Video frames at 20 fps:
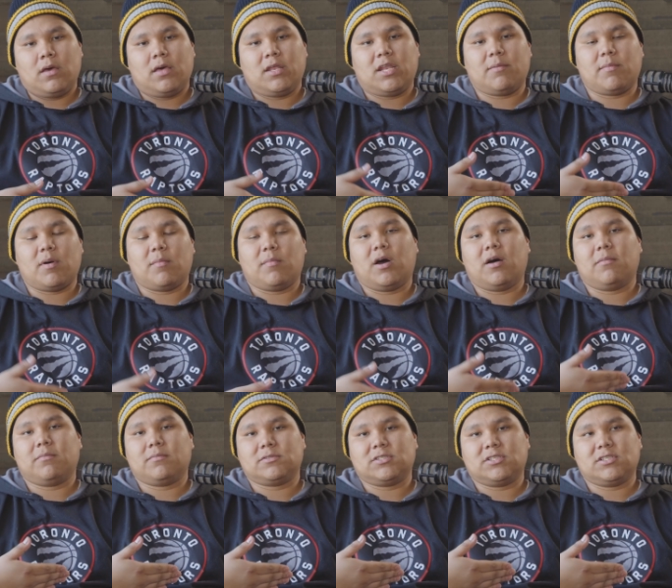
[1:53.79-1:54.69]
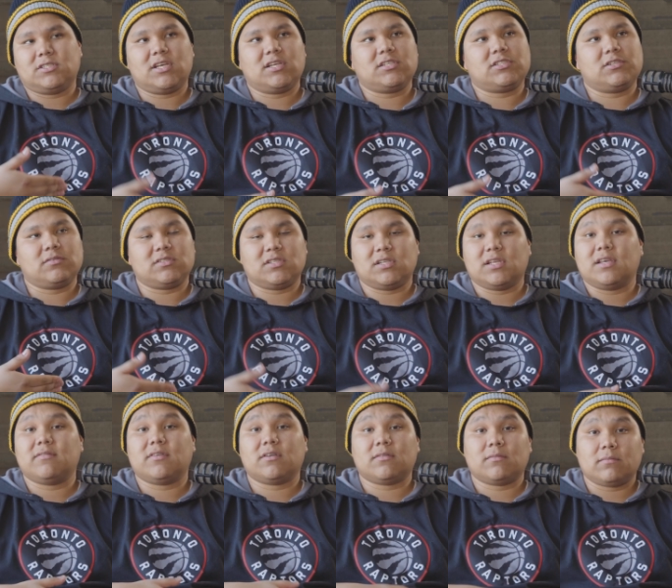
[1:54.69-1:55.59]
And then my mom, she said she was
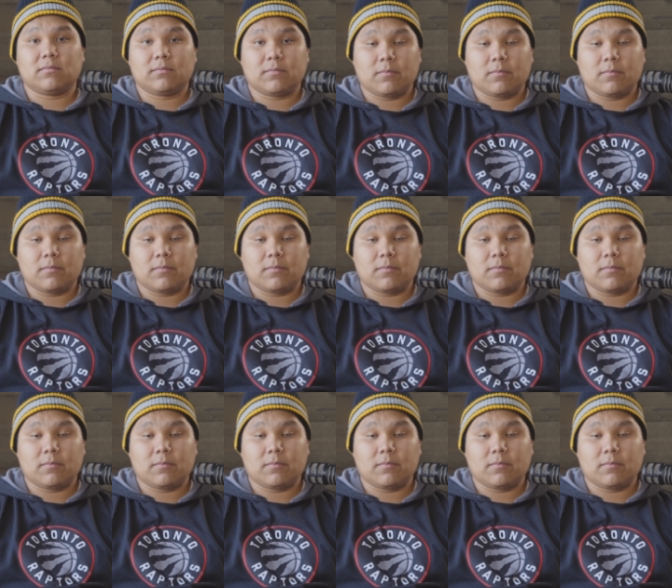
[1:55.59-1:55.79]
leaving.